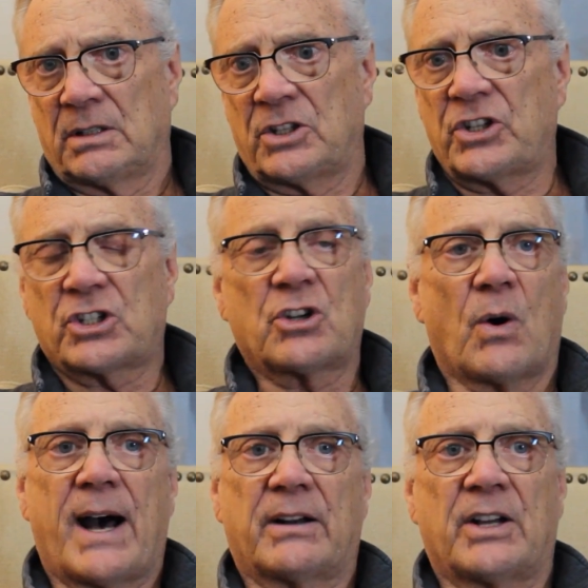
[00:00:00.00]
To just go
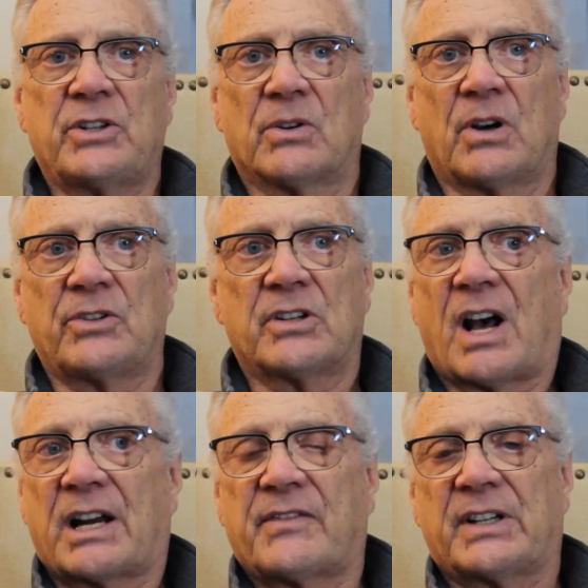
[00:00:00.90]
out on your own, you're
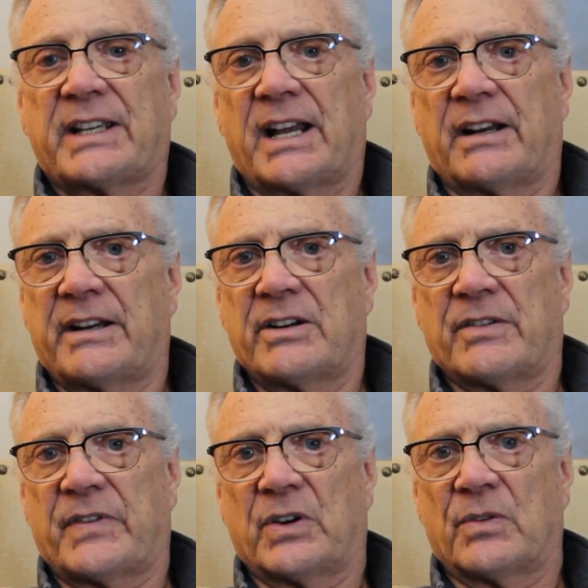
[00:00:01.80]
not even going to get an
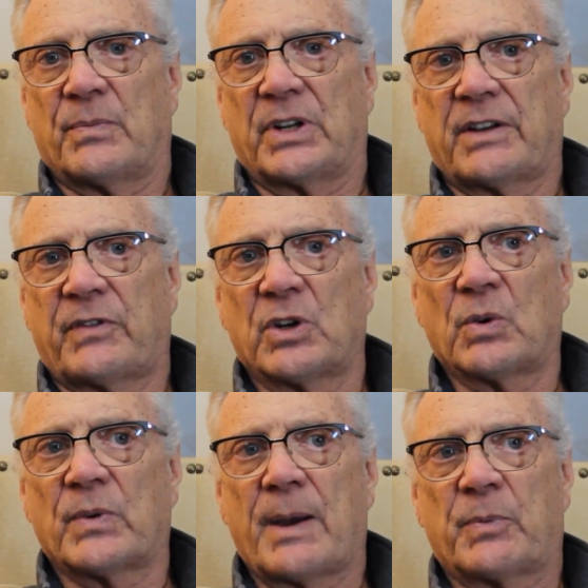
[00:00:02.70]
interview. But if you're
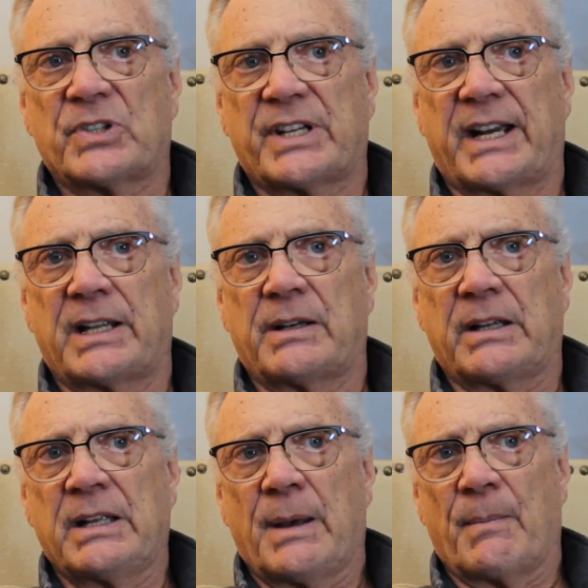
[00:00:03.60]
represented
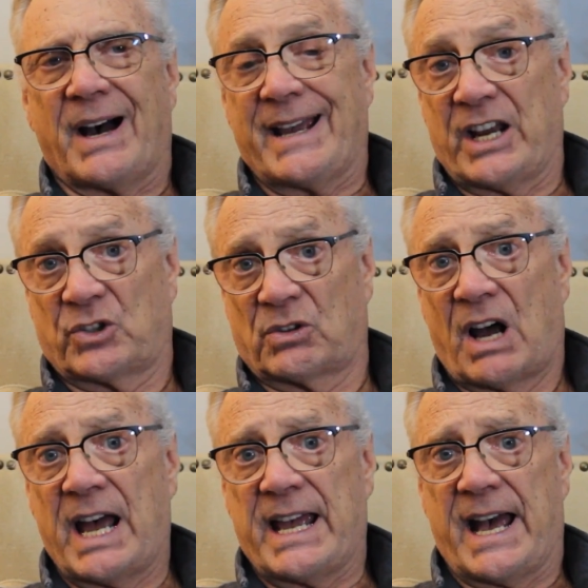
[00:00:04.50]
by a
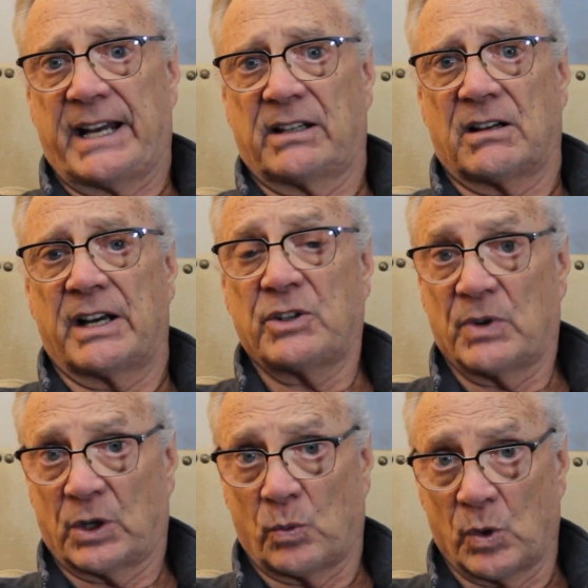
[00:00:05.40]
triad and you
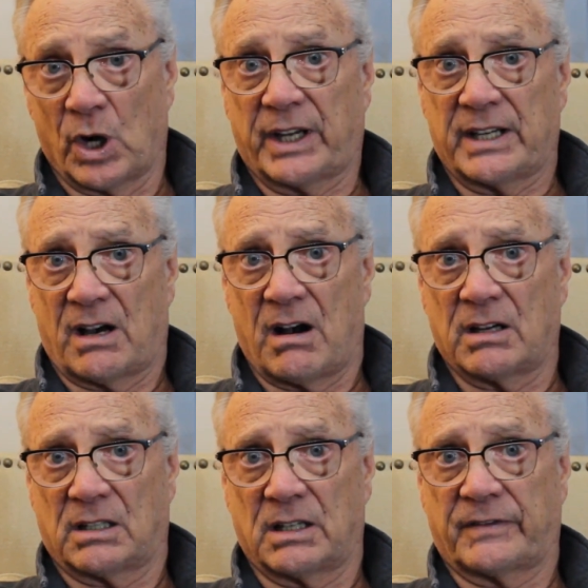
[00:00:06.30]
want to work in Hong
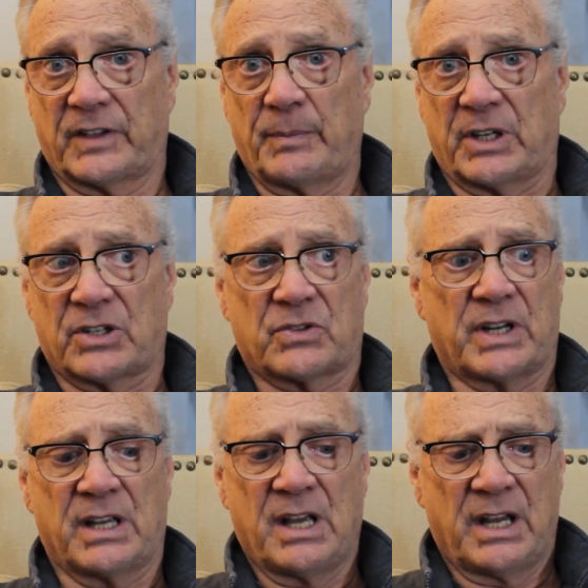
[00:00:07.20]
Kong film
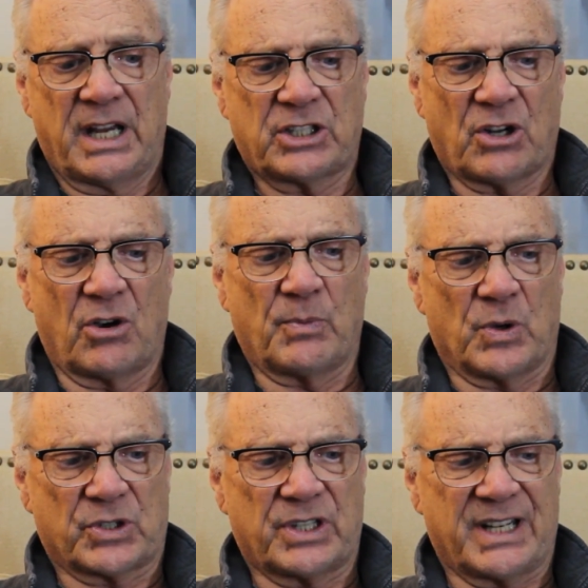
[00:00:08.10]
industry, it's
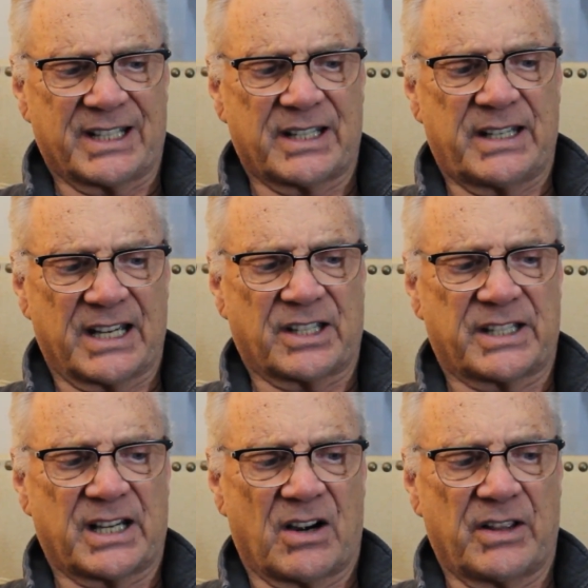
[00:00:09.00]
almost
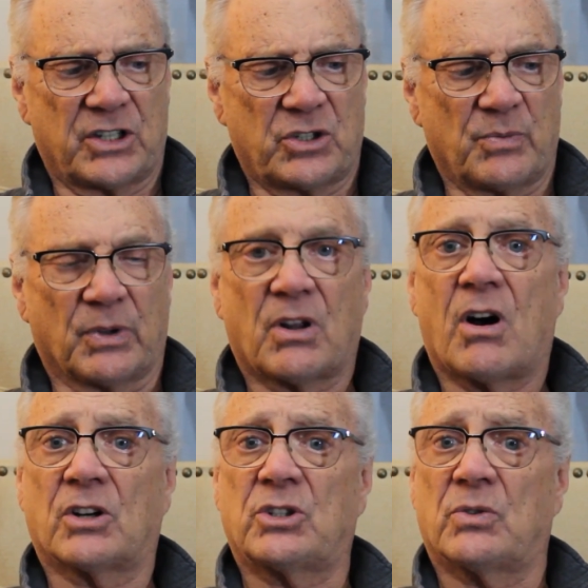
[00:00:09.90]
necessary that you
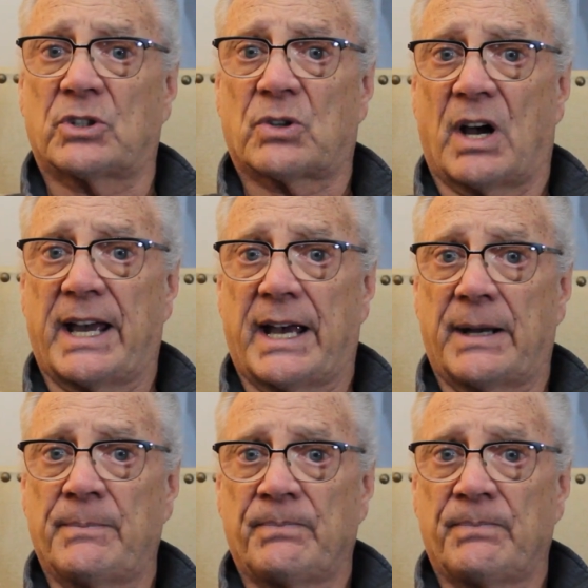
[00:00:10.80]
belong to a triad.